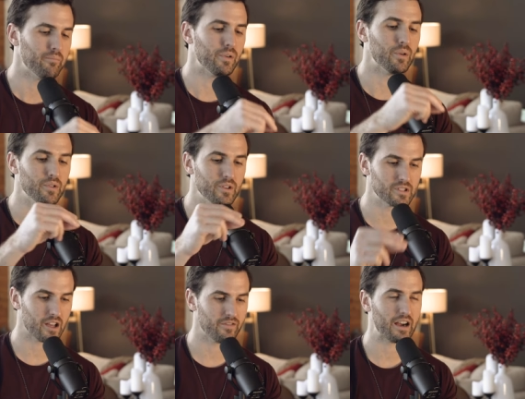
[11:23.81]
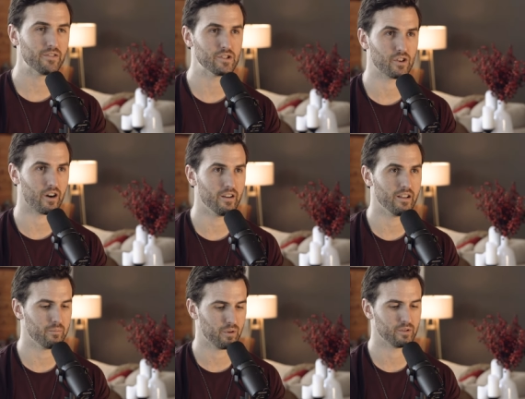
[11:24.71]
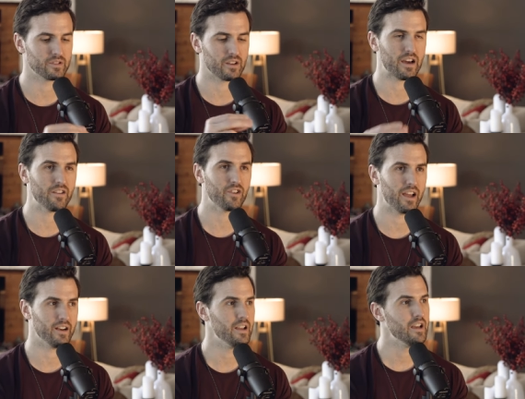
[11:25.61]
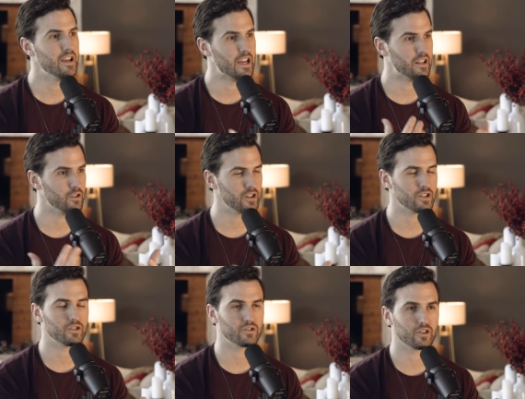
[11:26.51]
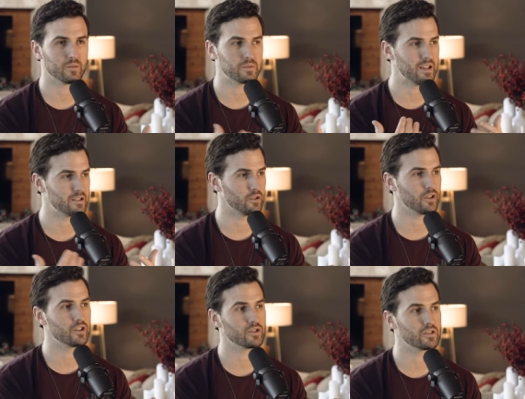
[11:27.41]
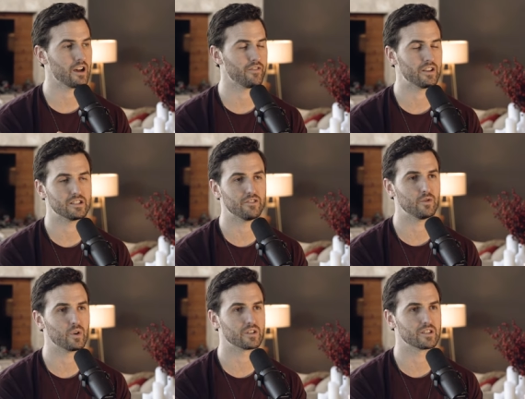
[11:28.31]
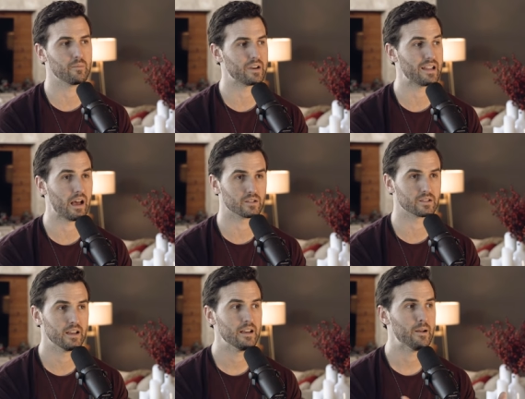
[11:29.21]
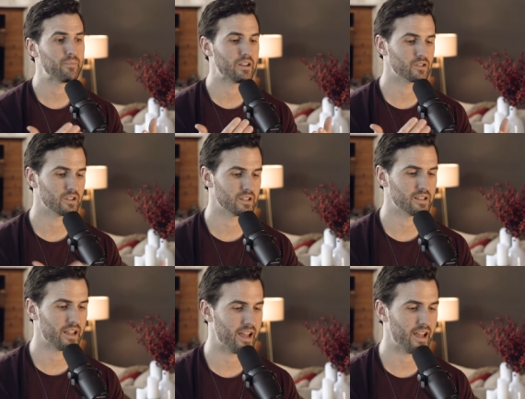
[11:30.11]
pull yourself out of the jar, pull yourself out of your head and look at your circumstance and look at yourself as if you are somebody else and start to say,